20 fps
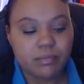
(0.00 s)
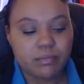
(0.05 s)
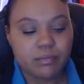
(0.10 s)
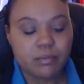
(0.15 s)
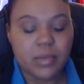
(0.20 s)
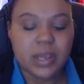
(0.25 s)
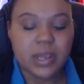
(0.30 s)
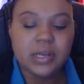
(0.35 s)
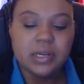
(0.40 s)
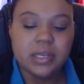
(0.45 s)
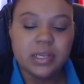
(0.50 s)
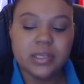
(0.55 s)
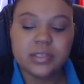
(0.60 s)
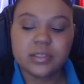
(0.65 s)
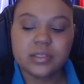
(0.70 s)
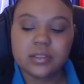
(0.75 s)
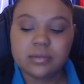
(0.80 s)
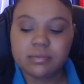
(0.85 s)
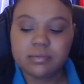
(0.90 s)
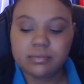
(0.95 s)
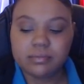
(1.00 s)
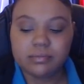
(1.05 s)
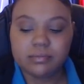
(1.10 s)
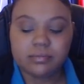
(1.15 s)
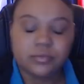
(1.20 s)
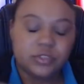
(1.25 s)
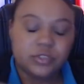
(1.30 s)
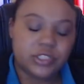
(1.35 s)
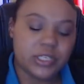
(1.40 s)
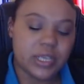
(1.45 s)
my niece,
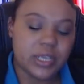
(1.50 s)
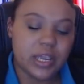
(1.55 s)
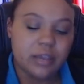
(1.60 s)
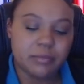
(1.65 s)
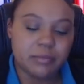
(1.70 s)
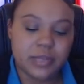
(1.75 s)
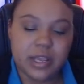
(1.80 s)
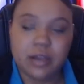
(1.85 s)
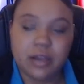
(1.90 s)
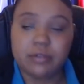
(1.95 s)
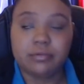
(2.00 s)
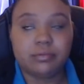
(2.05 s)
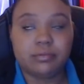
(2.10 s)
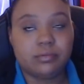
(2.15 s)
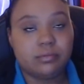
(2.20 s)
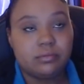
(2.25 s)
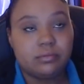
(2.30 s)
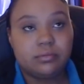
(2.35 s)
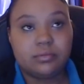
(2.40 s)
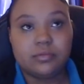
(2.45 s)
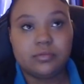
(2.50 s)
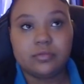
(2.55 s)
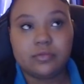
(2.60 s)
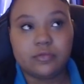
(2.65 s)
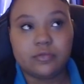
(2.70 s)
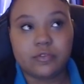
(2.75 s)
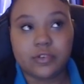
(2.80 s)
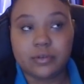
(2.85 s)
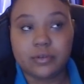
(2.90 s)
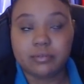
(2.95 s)
she came down
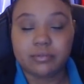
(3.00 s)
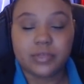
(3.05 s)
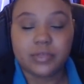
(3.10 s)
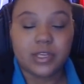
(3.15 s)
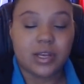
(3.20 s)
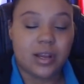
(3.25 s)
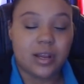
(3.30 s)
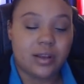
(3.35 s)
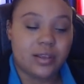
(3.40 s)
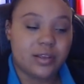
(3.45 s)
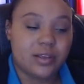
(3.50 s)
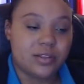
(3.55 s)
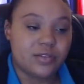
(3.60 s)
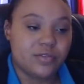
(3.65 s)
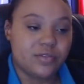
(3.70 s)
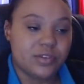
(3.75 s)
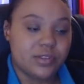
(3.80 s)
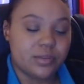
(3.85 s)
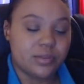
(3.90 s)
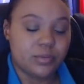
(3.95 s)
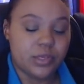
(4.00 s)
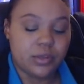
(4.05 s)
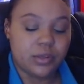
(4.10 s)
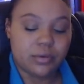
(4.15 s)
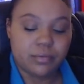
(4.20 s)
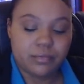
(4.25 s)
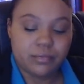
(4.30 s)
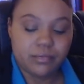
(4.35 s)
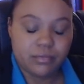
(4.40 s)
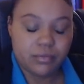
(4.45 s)
from Connecticut to visit me,
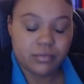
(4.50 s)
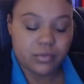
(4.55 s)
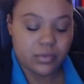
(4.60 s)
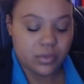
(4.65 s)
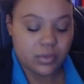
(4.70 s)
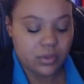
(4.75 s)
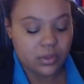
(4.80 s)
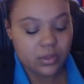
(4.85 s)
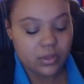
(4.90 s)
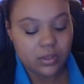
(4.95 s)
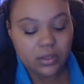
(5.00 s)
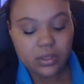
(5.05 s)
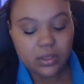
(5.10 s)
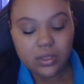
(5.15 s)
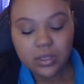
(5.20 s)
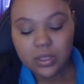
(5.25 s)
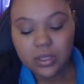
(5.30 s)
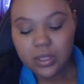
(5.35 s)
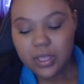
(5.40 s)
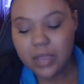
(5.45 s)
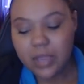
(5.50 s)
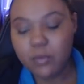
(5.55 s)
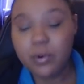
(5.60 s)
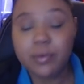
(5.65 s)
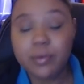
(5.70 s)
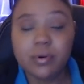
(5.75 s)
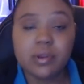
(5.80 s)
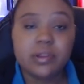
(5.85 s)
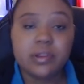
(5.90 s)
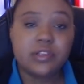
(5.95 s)
And we
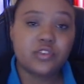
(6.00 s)
were on the